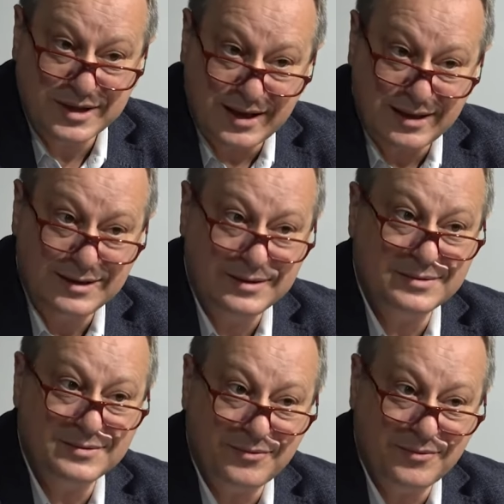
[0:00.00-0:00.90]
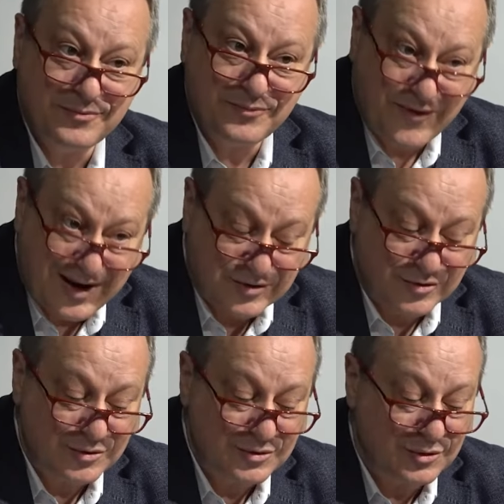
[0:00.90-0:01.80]
they
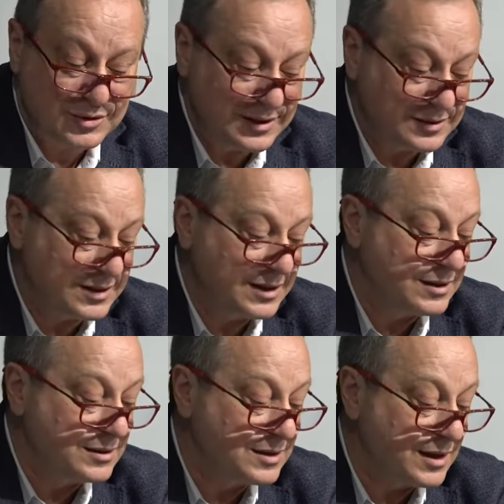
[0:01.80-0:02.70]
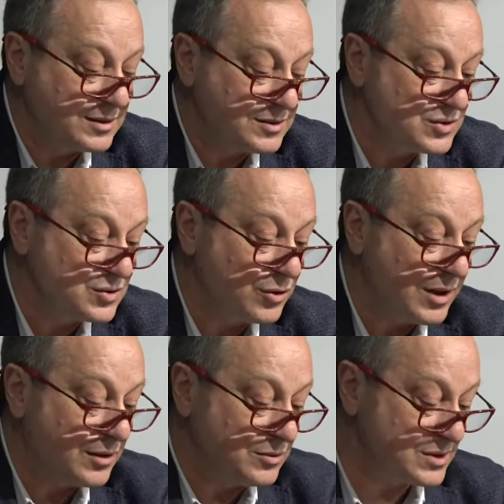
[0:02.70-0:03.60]
factor, or they think that this
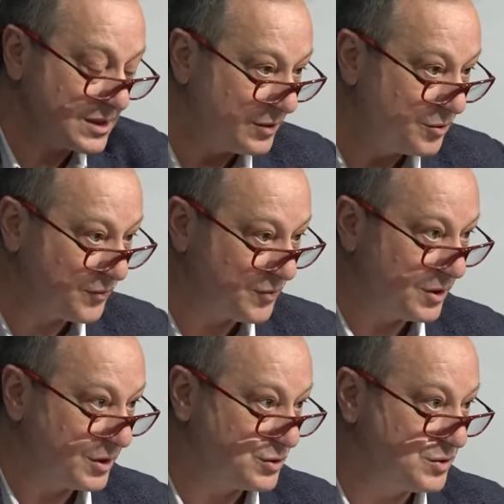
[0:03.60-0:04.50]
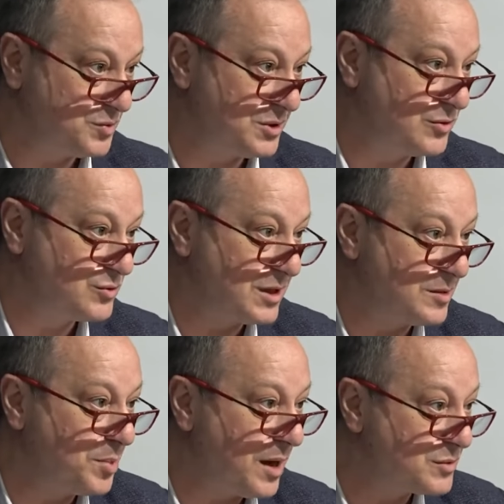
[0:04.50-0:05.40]
kind of connections with
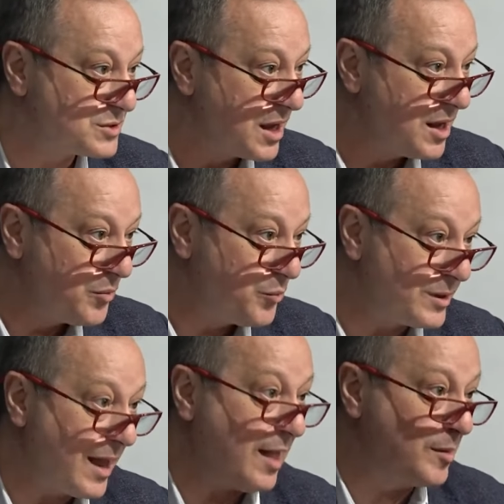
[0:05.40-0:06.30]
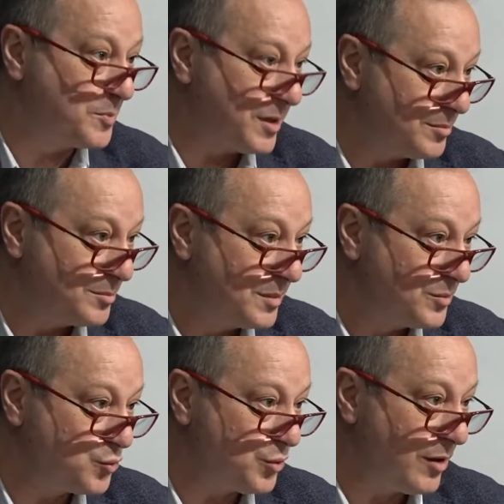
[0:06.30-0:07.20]
outside powers will help them
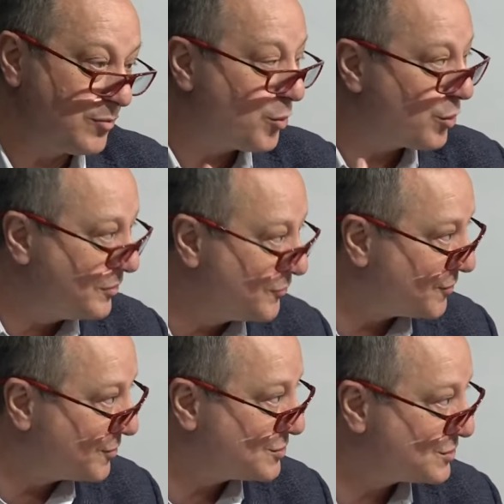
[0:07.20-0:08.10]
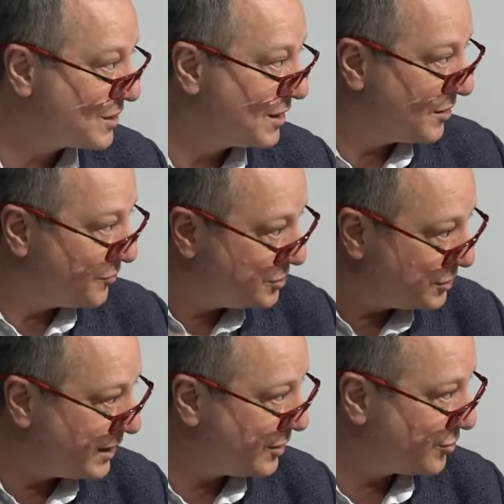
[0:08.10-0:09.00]
to have more influence
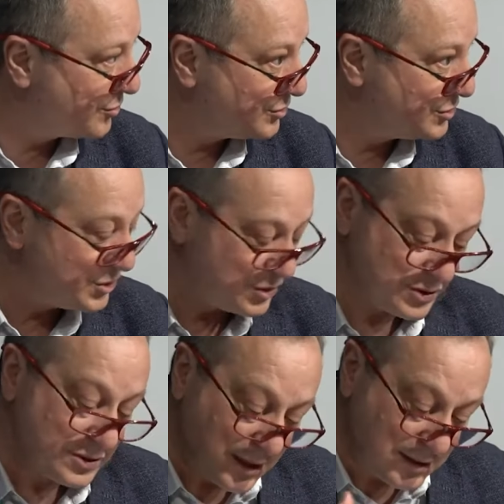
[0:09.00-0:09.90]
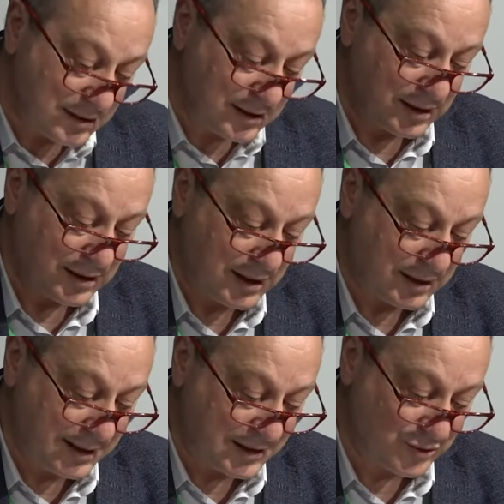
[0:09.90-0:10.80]
within their own region,
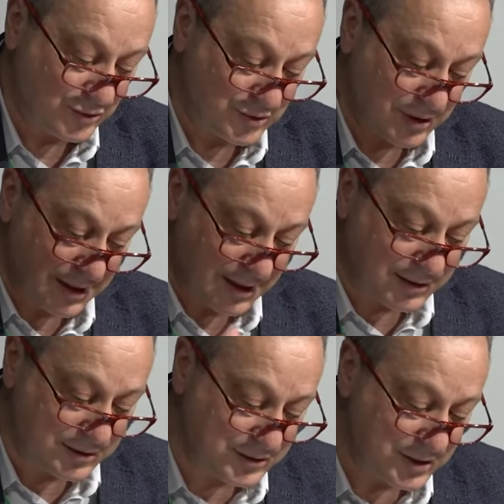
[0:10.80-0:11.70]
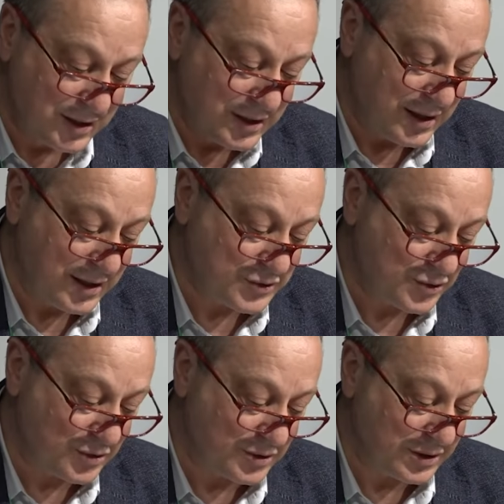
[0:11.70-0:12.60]
and that's also another
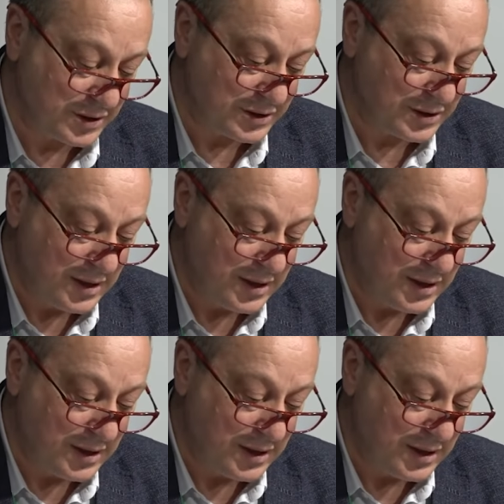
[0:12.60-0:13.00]
circle here.